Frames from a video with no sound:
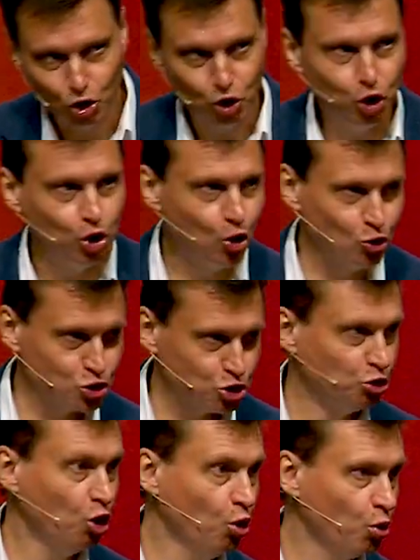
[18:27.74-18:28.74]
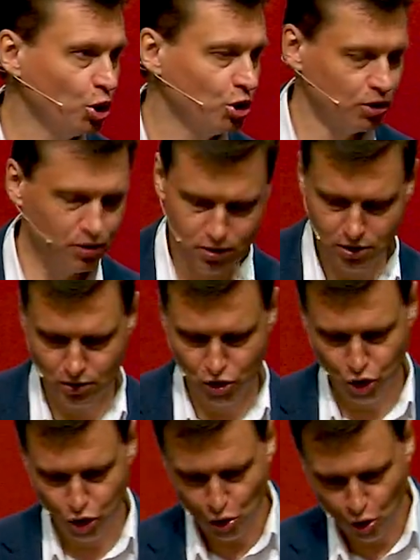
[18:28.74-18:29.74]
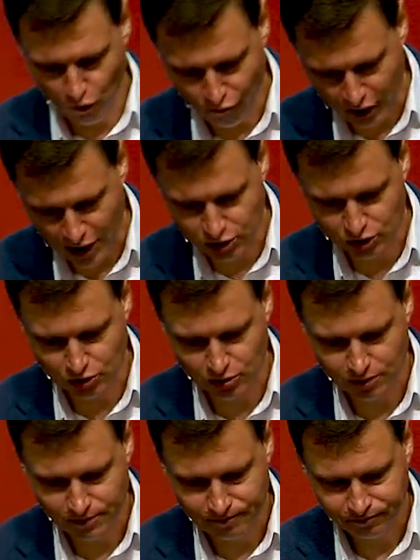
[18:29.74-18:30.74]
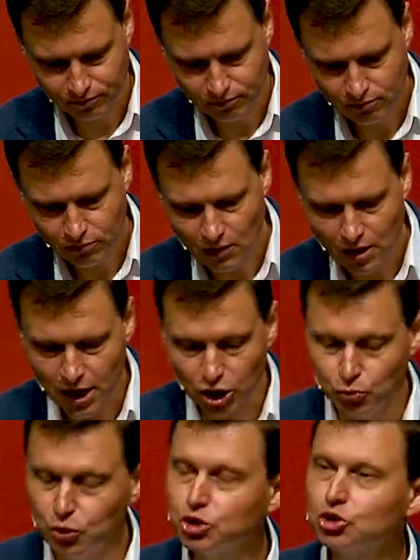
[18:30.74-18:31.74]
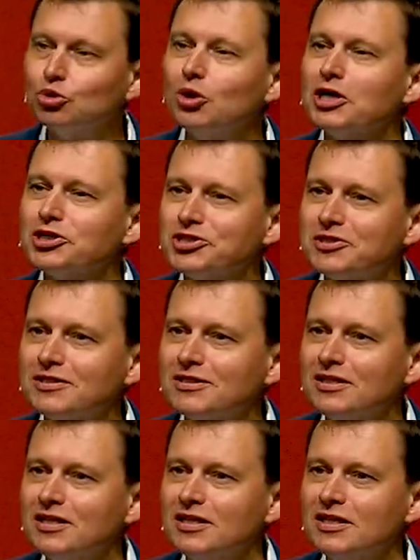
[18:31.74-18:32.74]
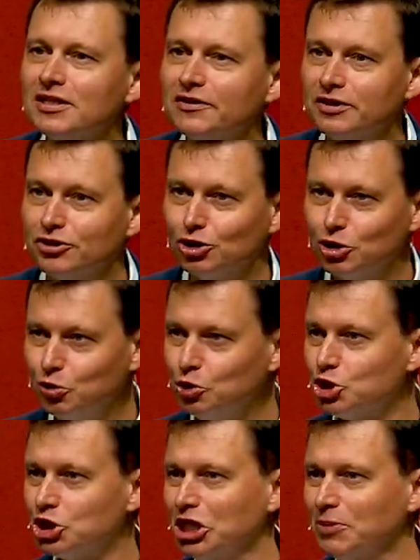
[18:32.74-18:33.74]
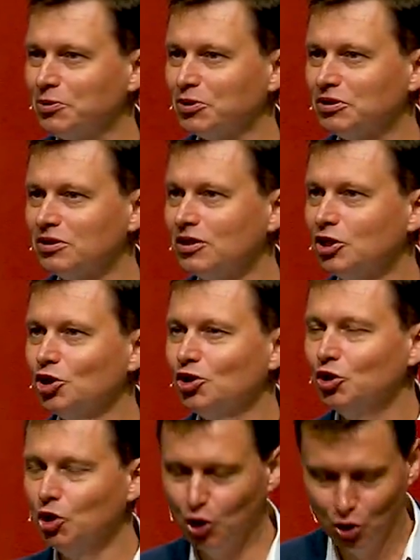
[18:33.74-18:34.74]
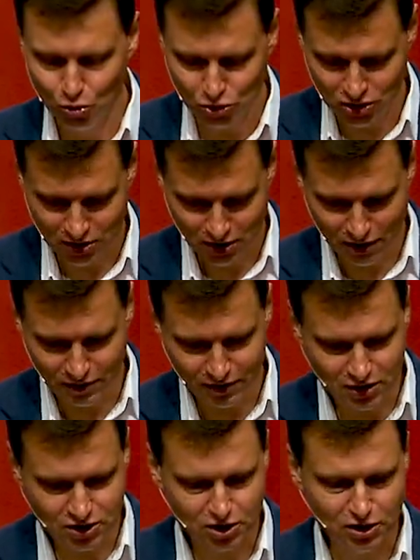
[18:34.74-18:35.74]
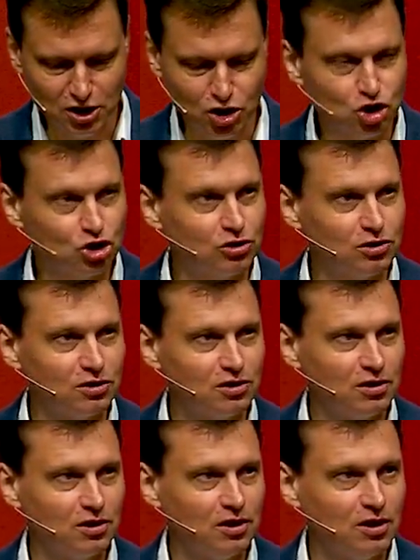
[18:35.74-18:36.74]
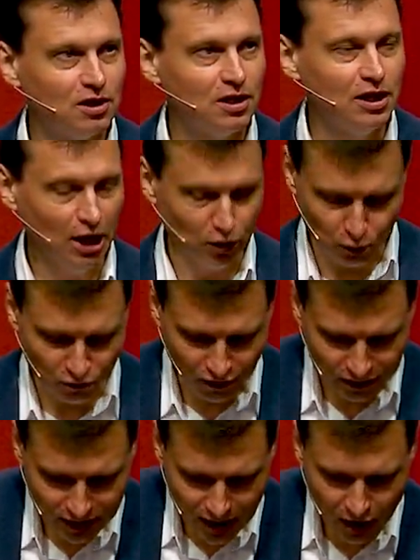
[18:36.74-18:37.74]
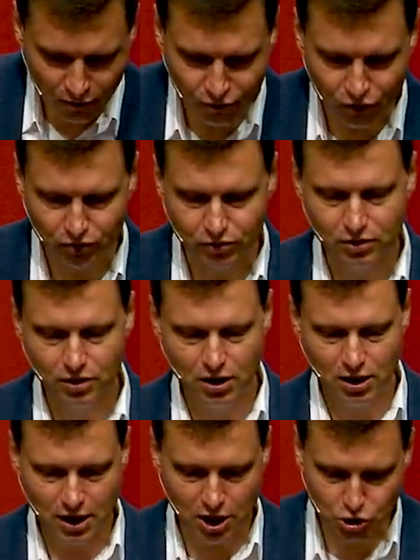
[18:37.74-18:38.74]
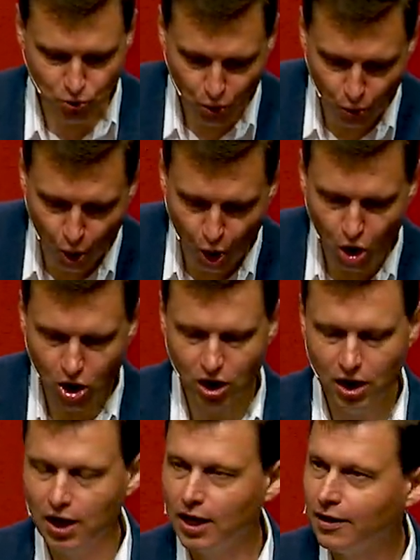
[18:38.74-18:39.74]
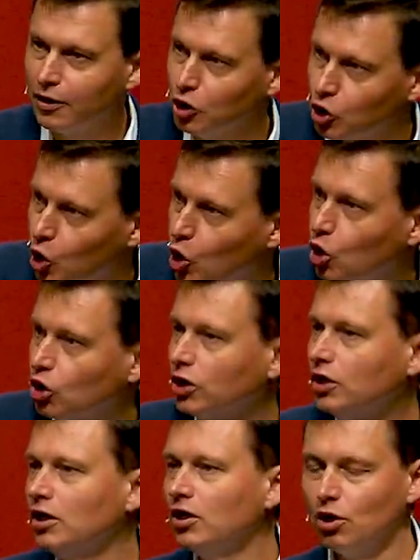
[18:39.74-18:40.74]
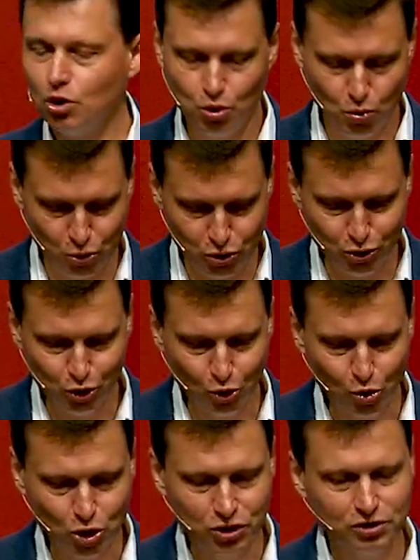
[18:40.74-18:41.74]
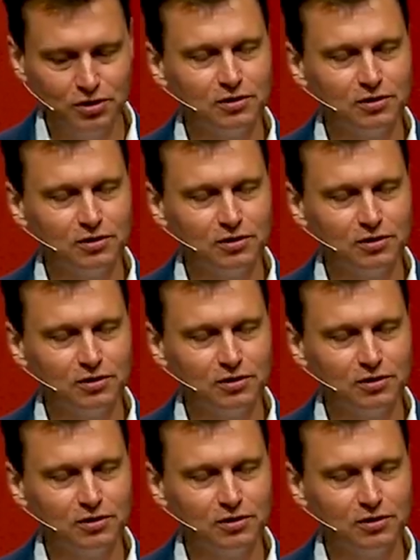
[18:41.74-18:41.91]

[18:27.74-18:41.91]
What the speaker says: No slower, no faster. And we trust that the good shepherd knows the destination. And we find comfort as we walk along with the Lord.